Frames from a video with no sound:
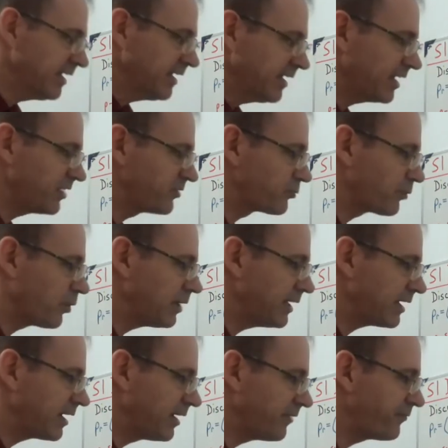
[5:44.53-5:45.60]
is
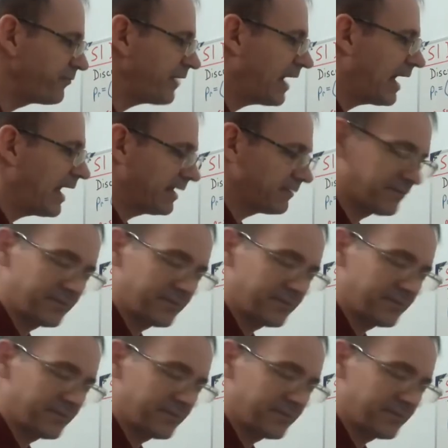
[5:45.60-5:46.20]
rolling a 5.